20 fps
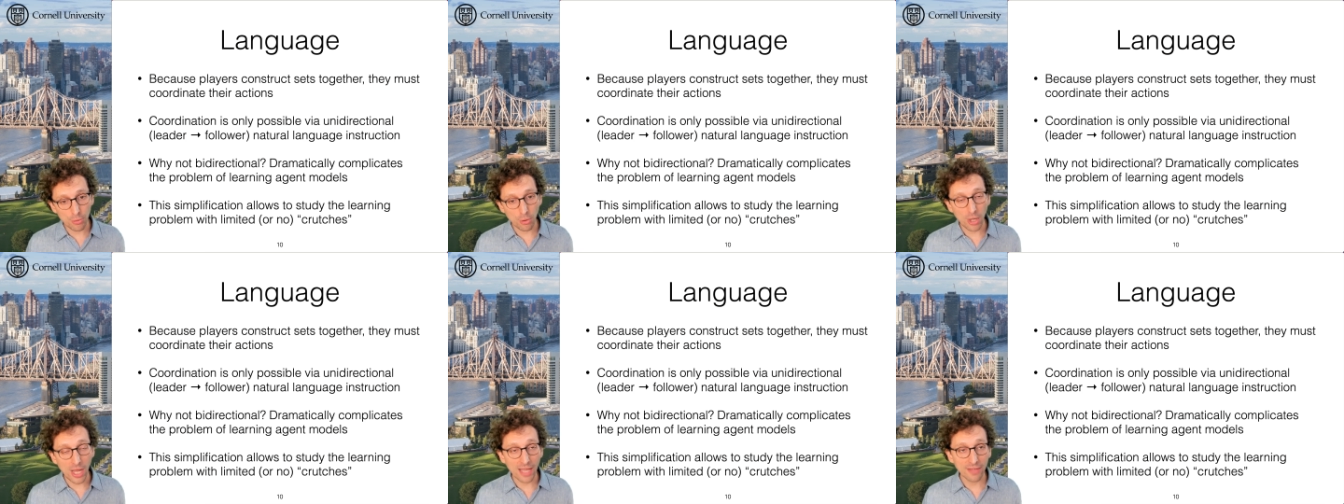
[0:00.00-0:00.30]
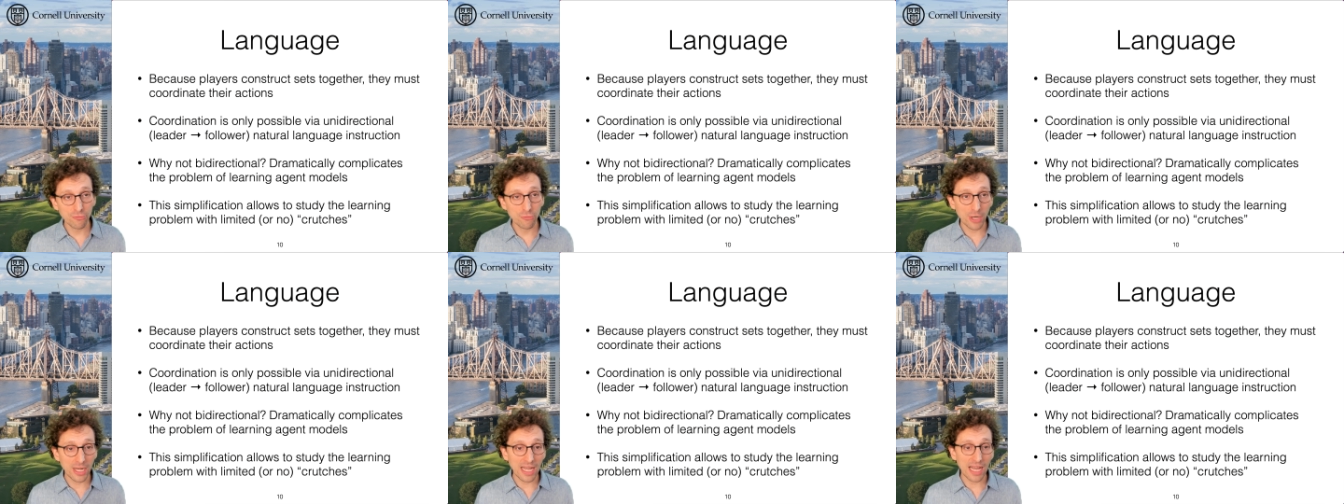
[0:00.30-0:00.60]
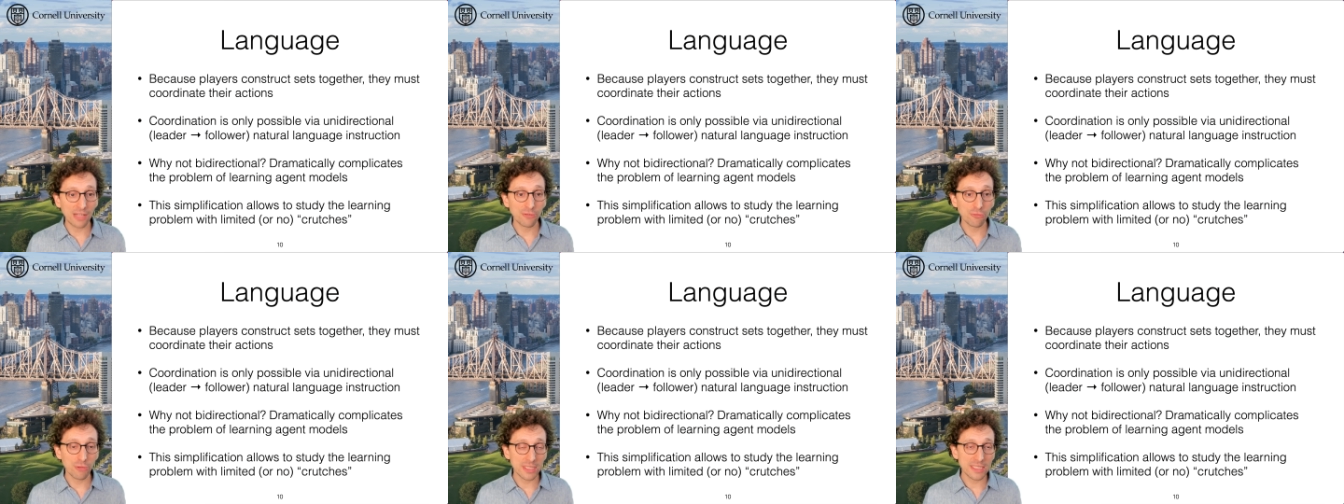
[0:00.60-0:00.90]

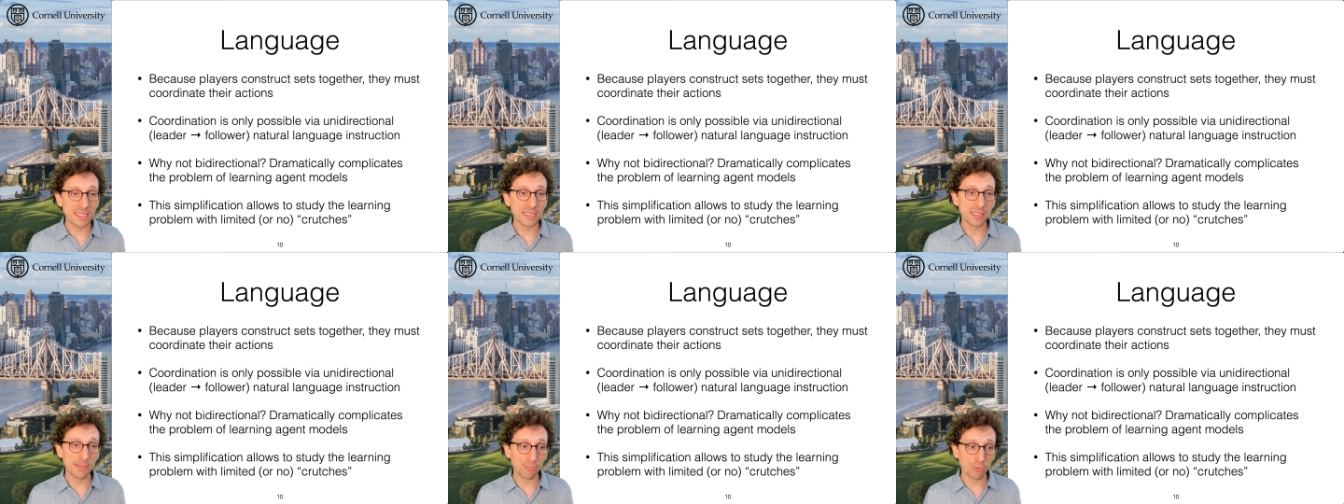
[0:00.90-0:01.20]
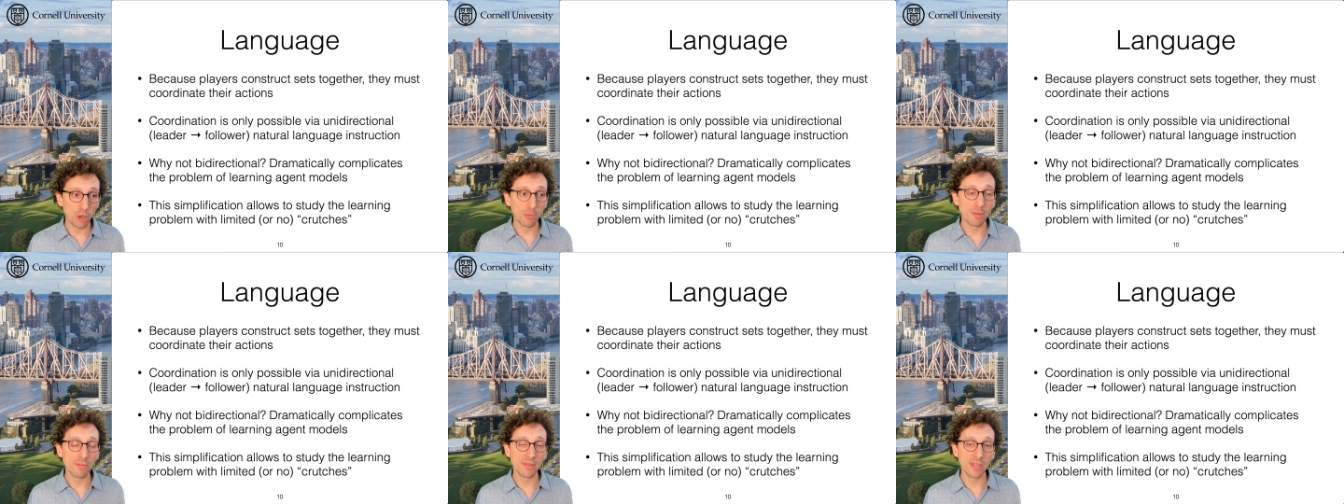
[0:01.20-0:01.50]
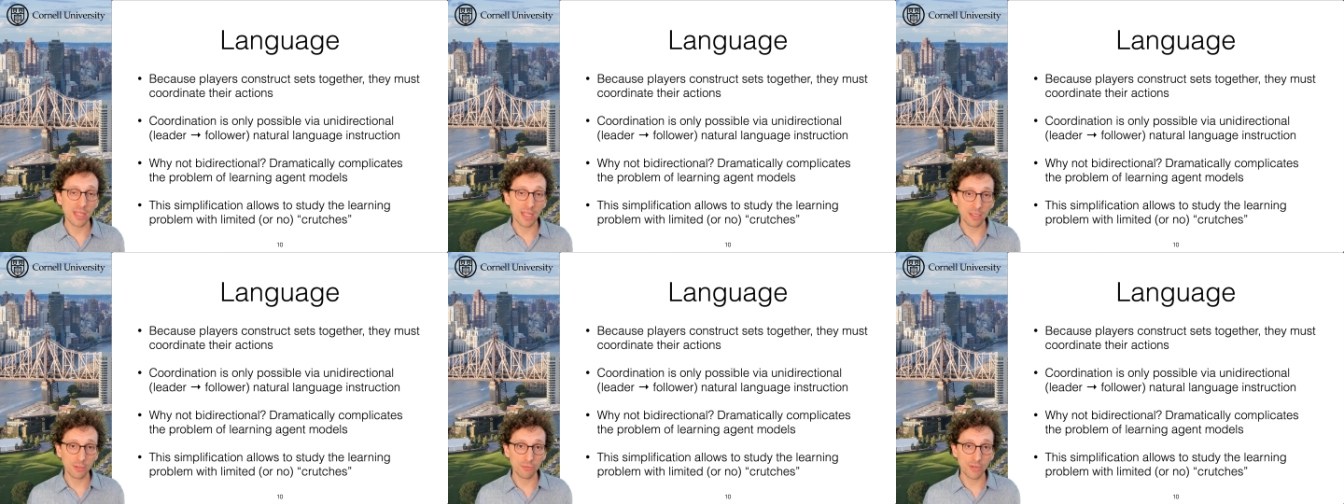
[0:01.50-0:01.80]
addressing the problems
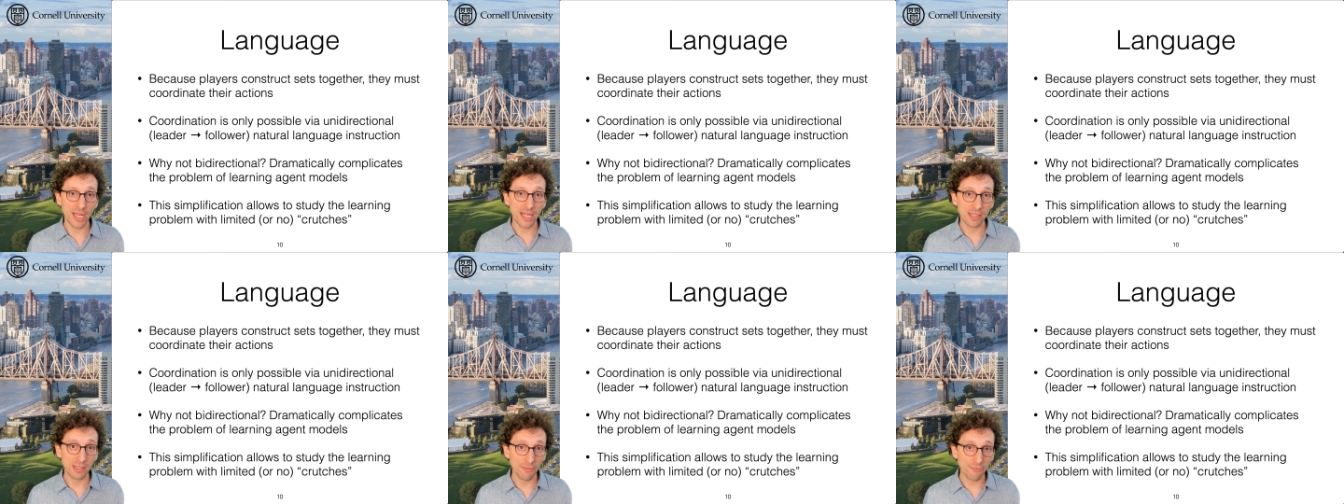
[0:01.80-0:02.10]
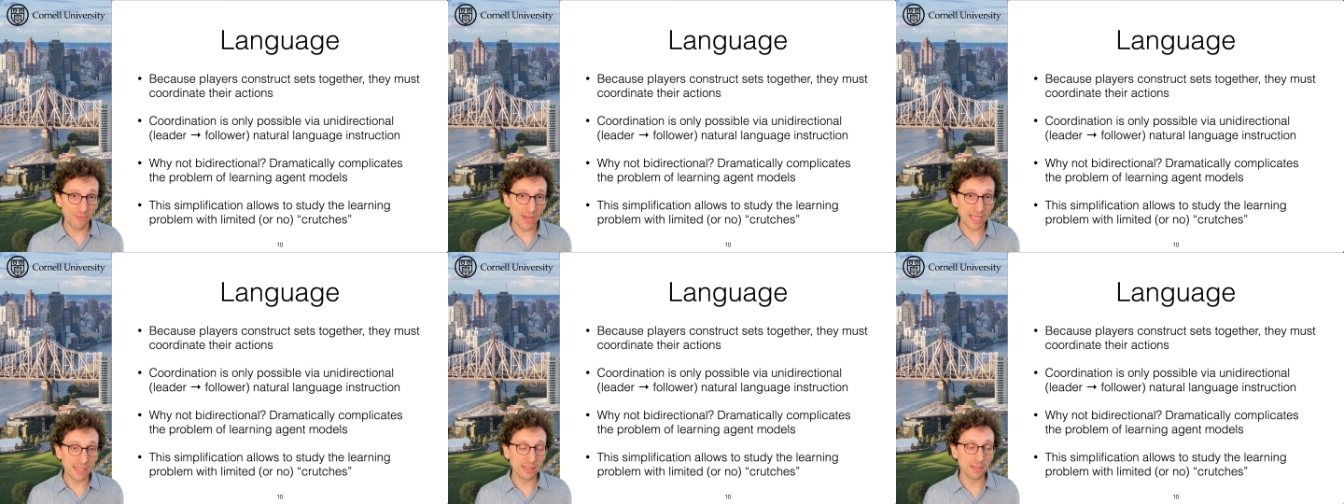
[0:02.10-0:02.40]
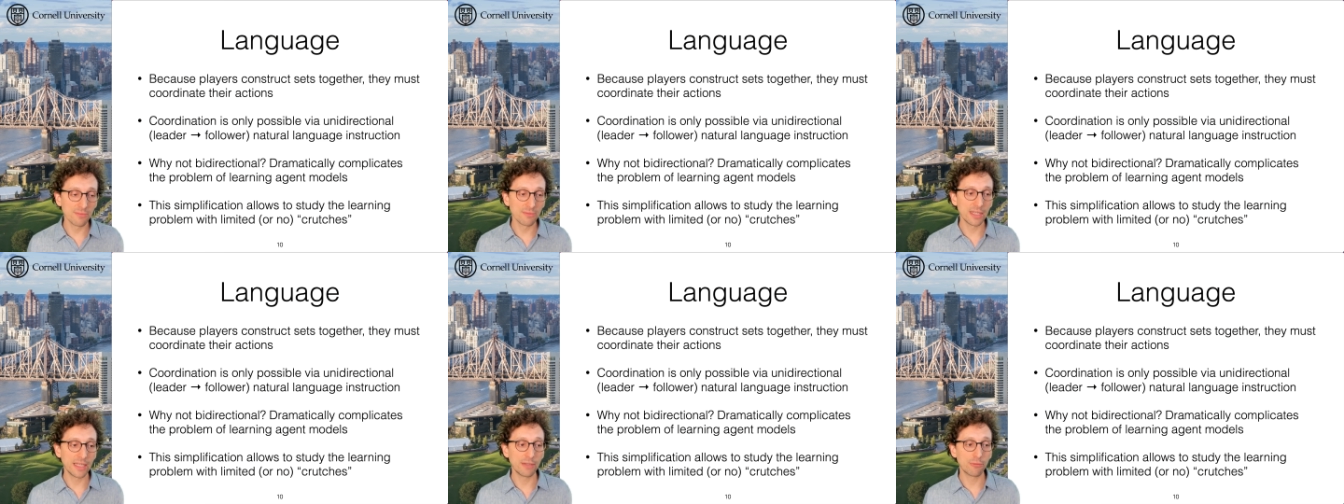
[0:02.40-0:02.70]
that they create
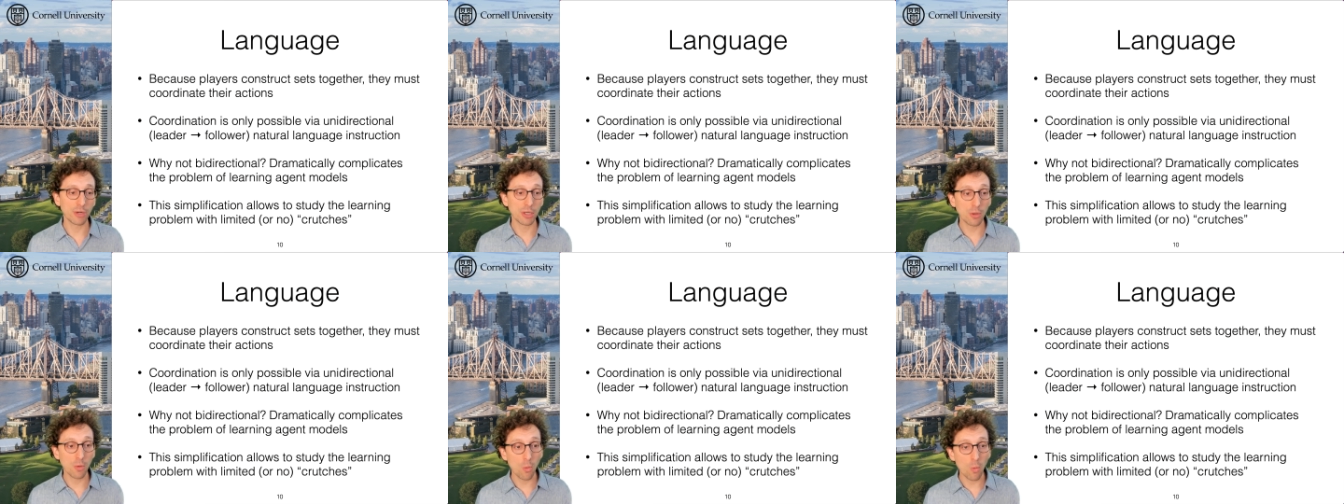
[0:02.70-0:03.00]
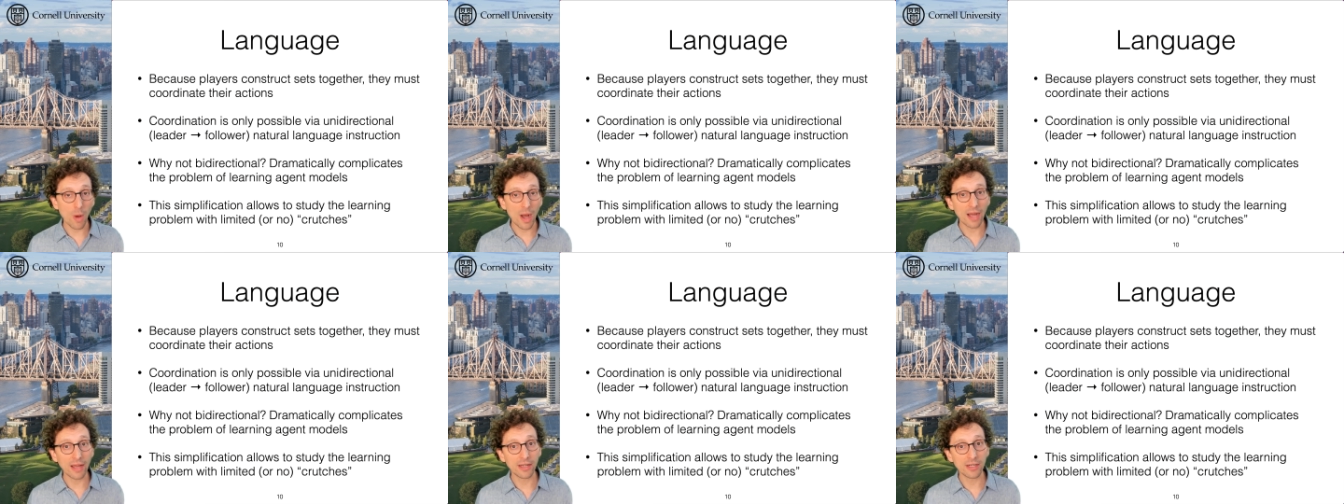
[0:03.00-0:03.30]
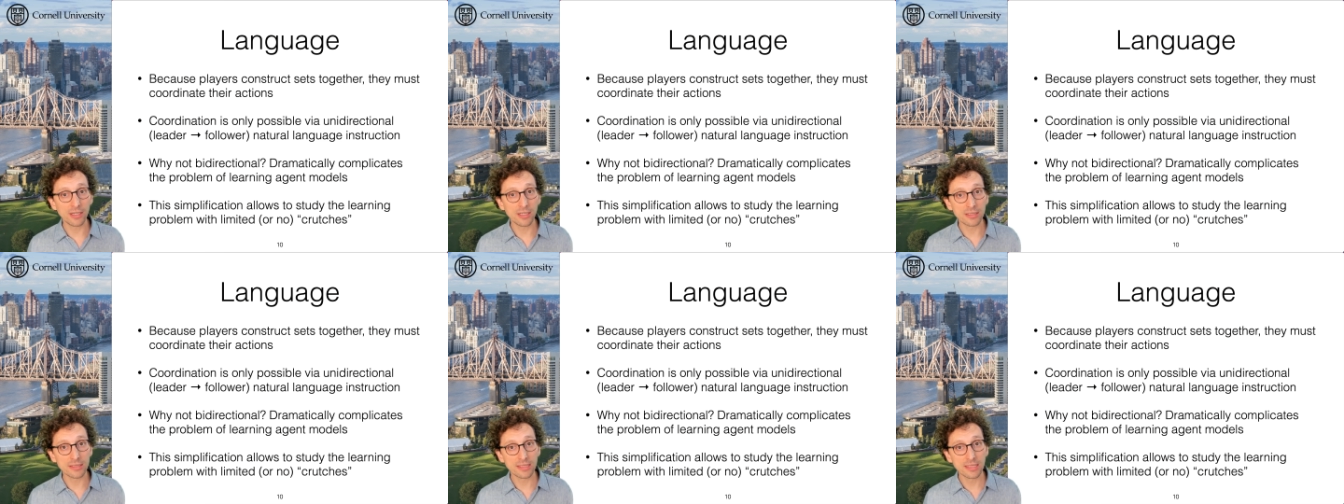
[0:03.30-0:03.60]
effectively
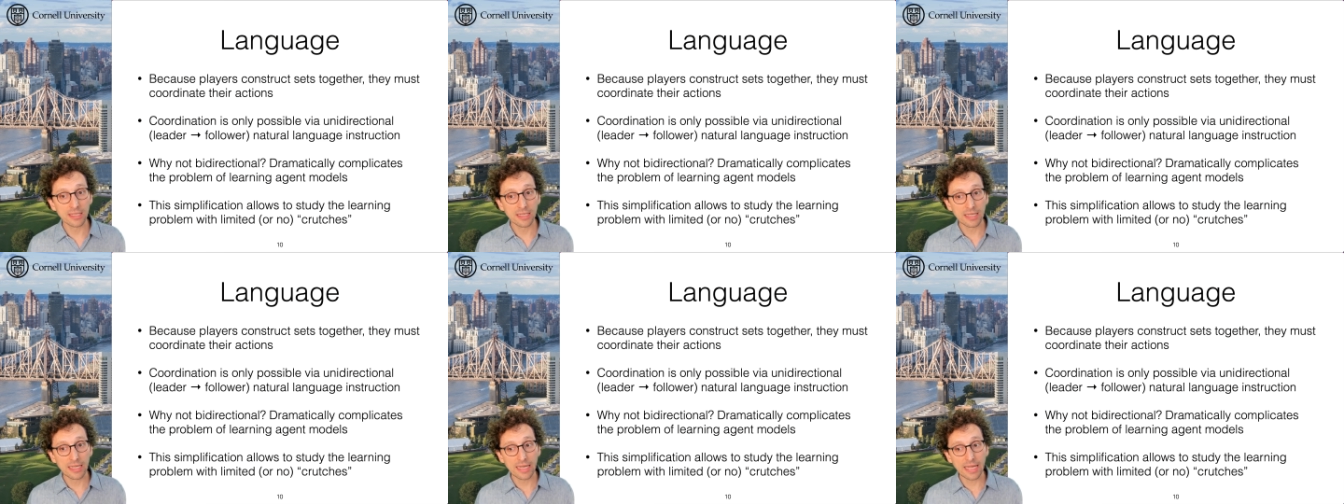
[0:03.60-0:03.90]
requires